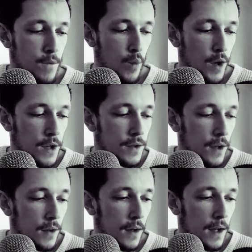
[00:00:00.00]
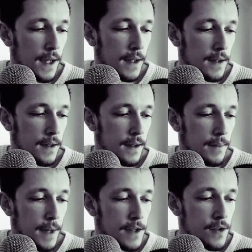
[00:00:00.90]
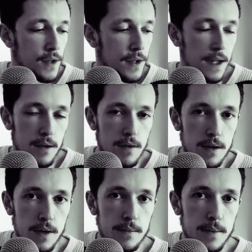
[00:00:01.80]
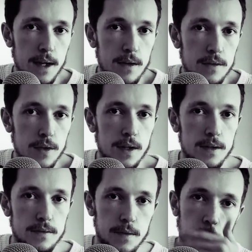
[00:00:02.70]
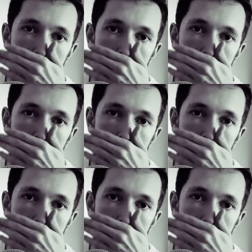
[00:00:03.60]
what you don't like and make sure you can get rid of it out of your life.